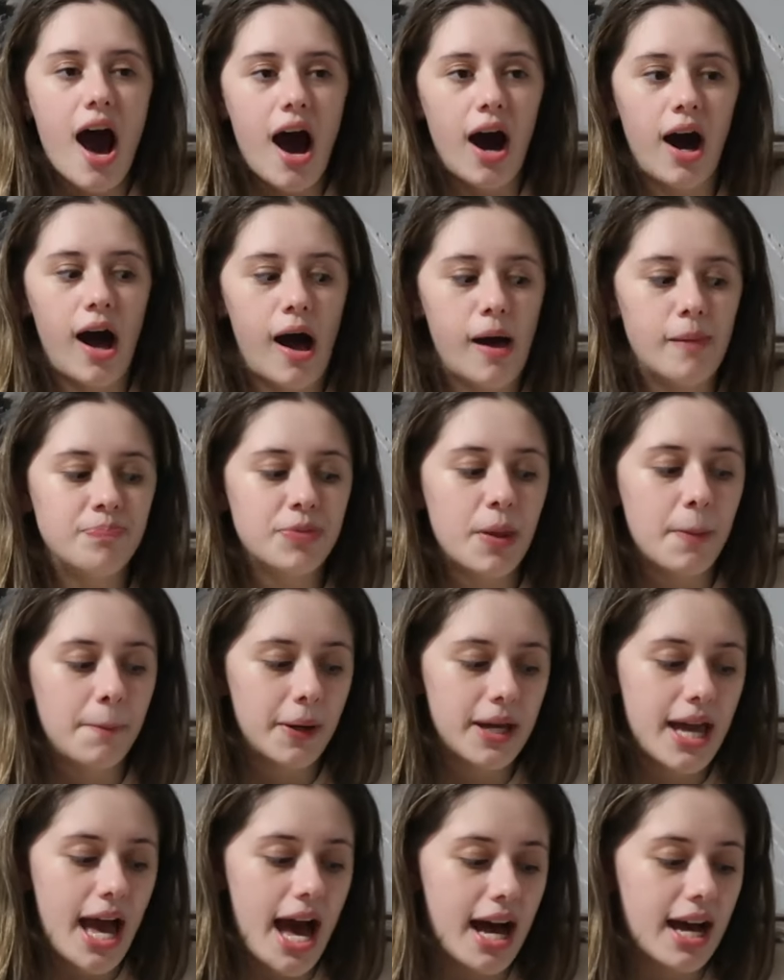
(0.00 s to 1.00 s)
Um,
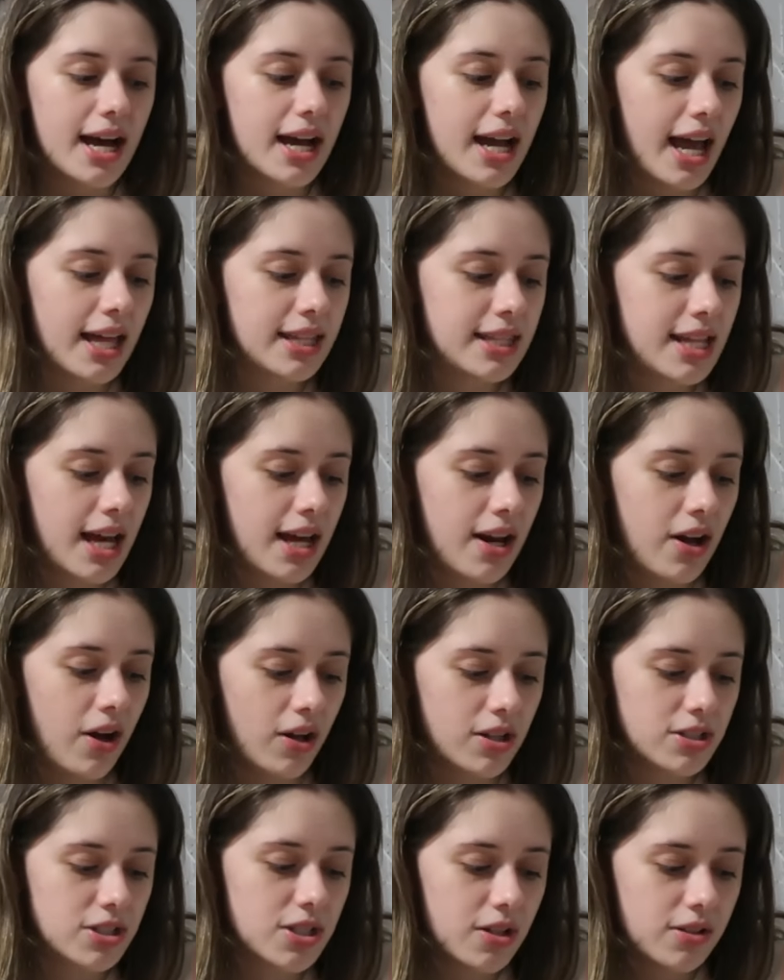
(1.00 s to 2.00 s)
but yeah, and then
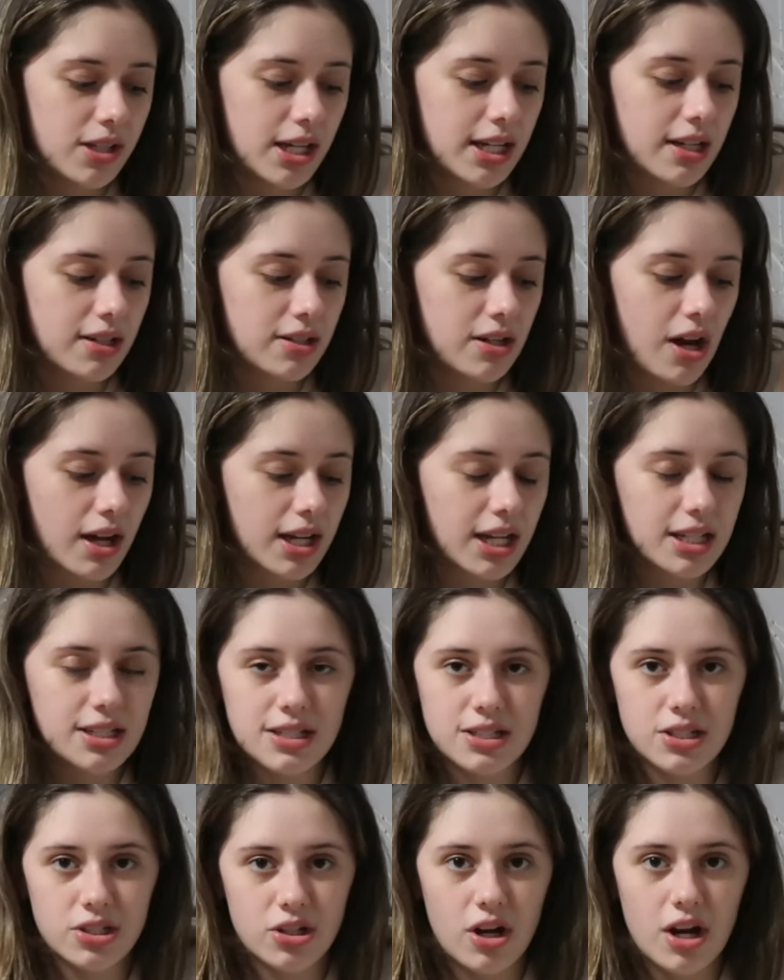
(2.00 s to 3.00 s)
also like not get
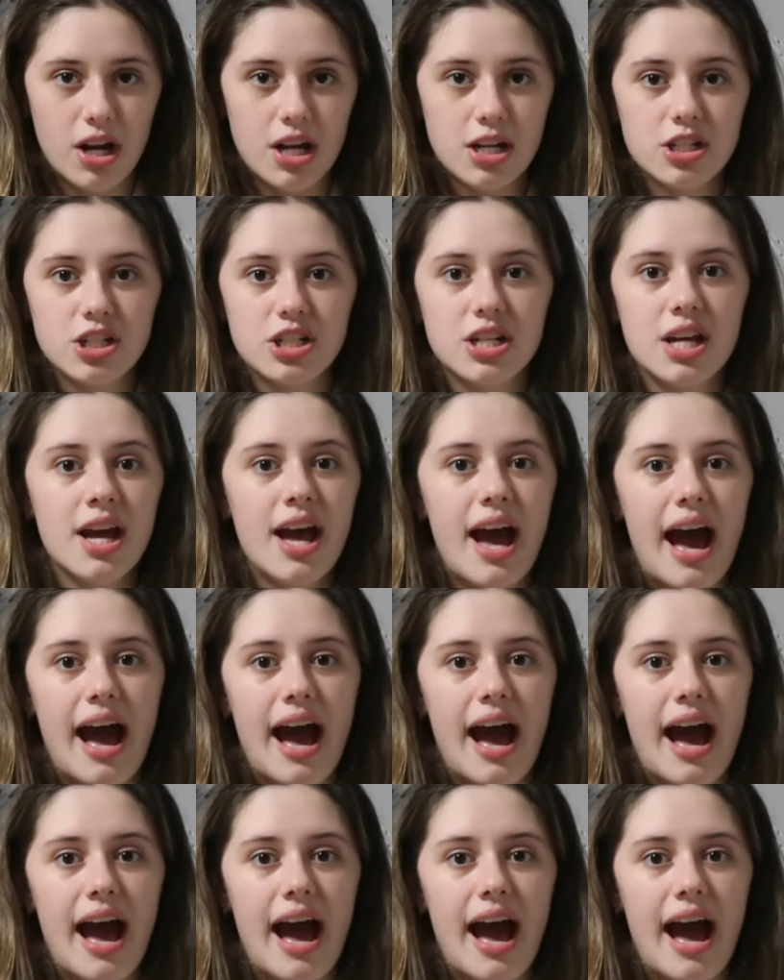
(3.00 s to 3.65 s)
discouraged